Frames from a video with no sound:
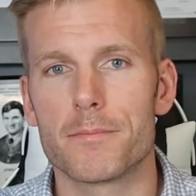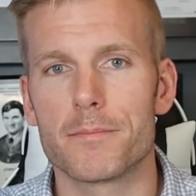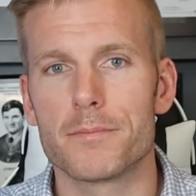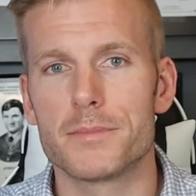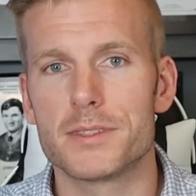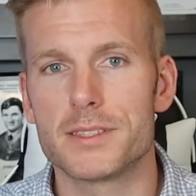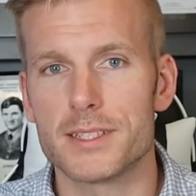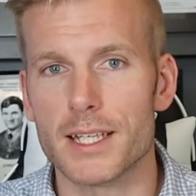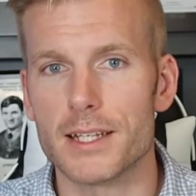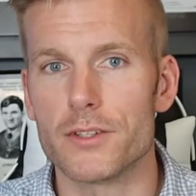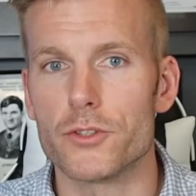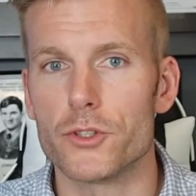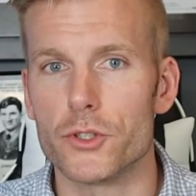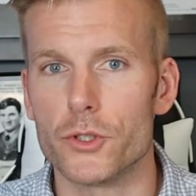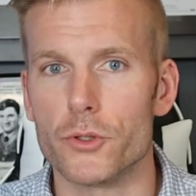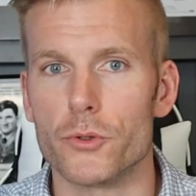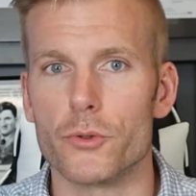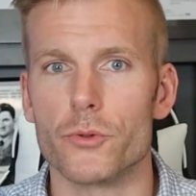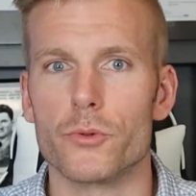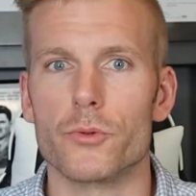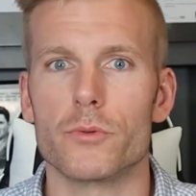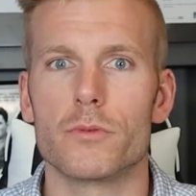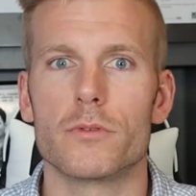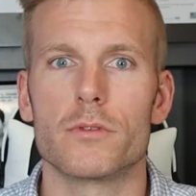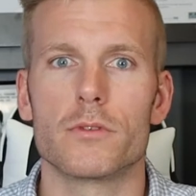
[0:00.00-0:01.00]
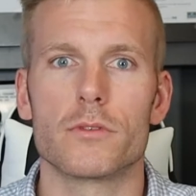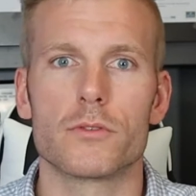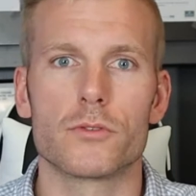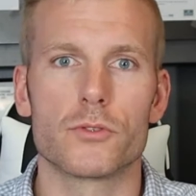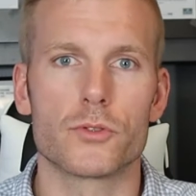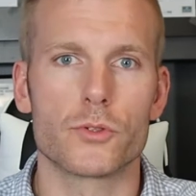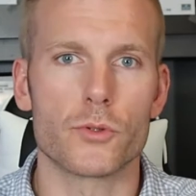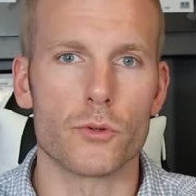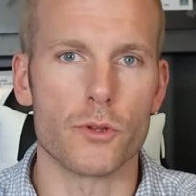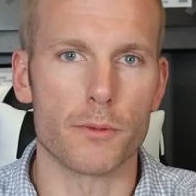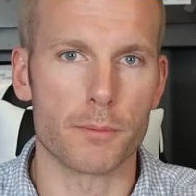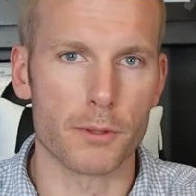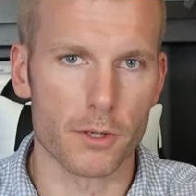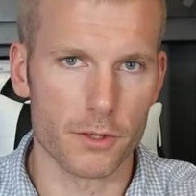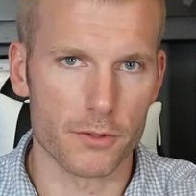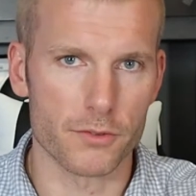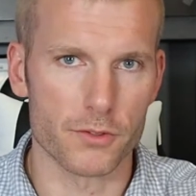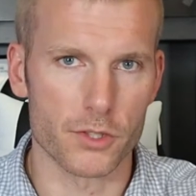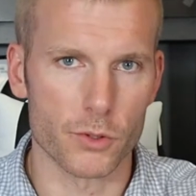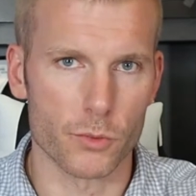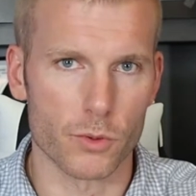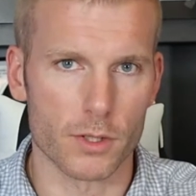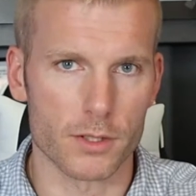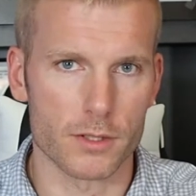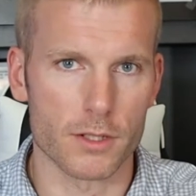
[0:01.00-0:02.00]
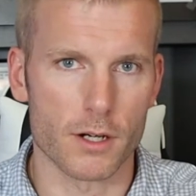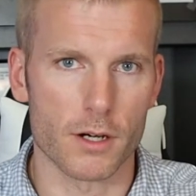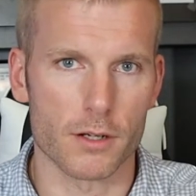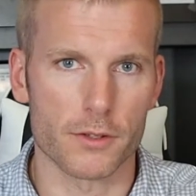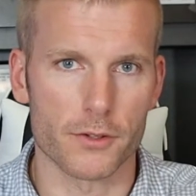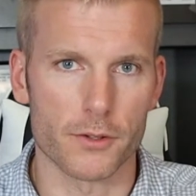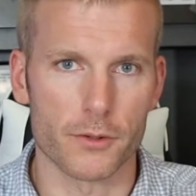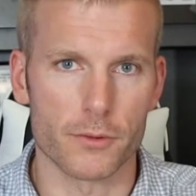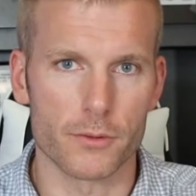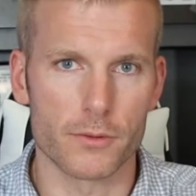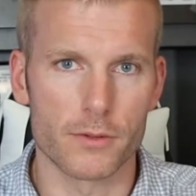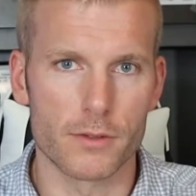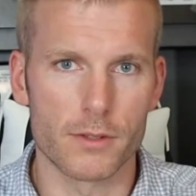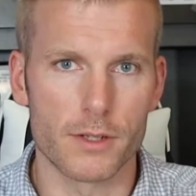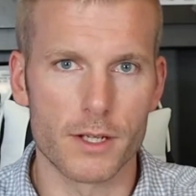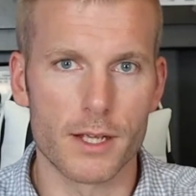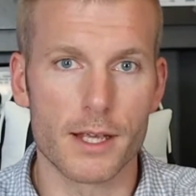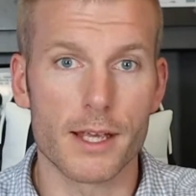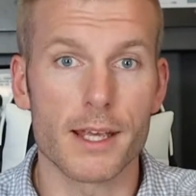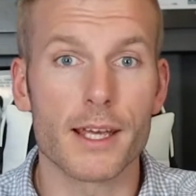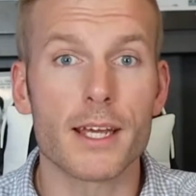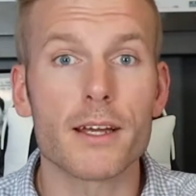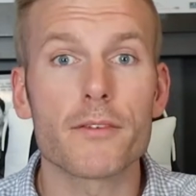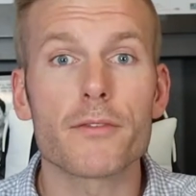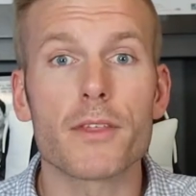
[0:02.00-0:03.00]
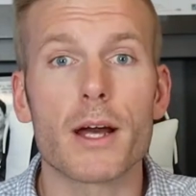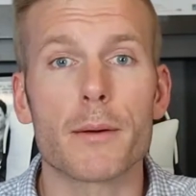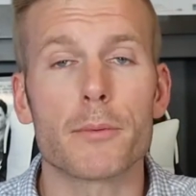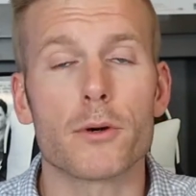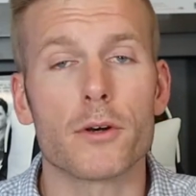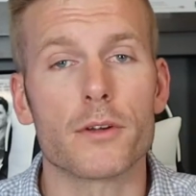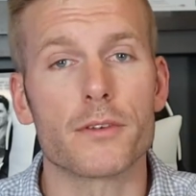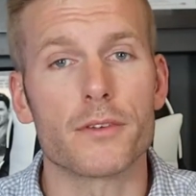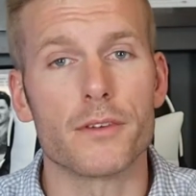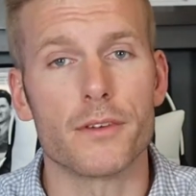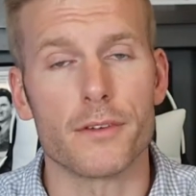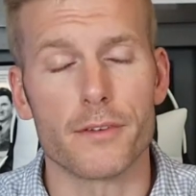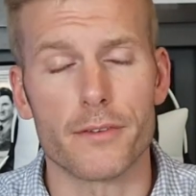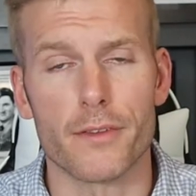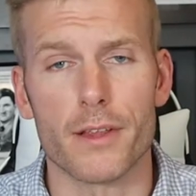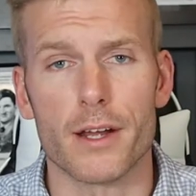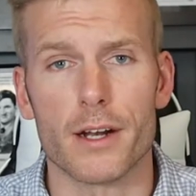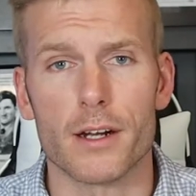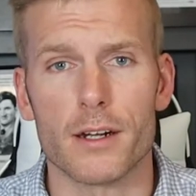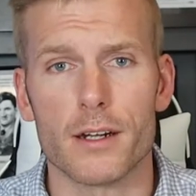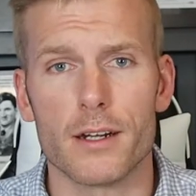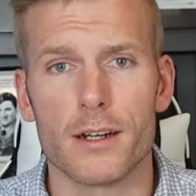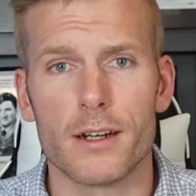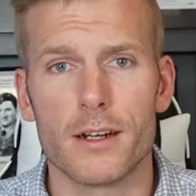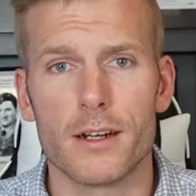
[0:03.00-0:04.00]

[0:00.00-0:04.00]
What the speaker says: send you to the person you want to talk to, if that person is there.